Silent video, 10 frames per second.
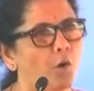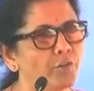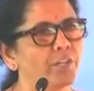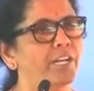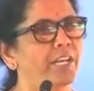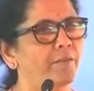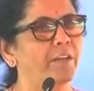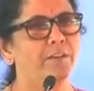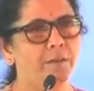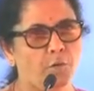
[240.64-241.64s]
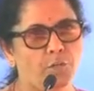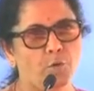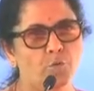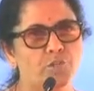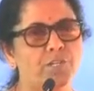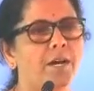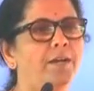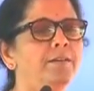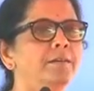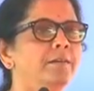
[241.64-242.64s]
or the Navy or the Coast
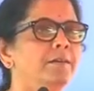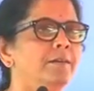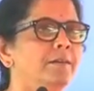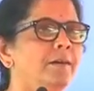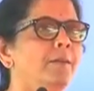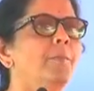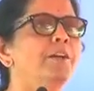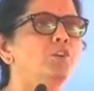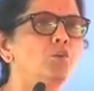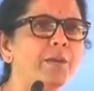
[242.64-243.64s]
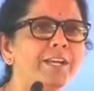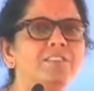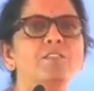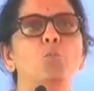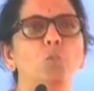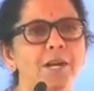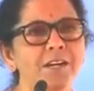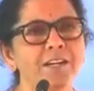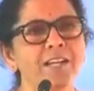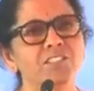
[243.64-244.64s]
Guard, but look at the
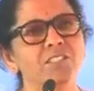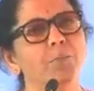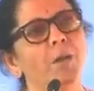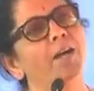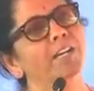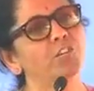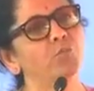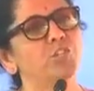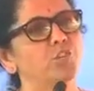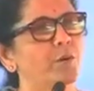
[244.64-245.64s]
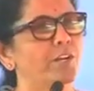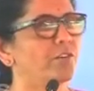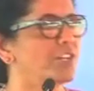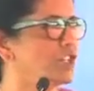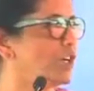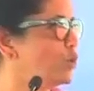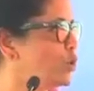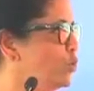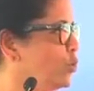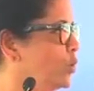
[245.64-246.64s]
world as the market which you can reach out
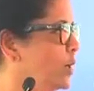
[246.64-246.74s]
to.